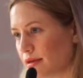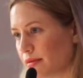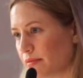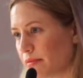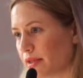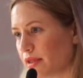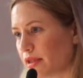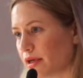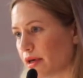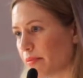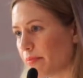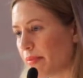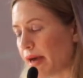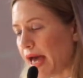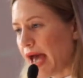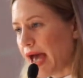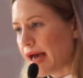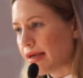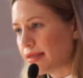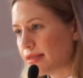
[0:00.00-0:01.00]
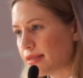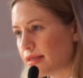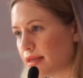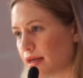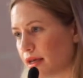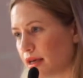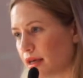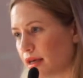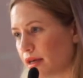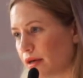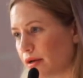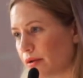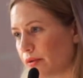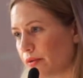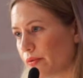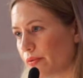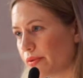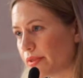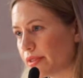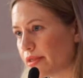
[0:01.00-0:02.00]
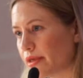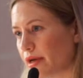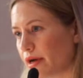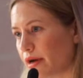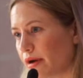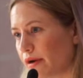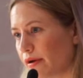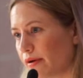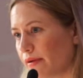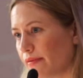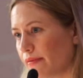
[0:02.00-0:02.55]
but the capacity was there.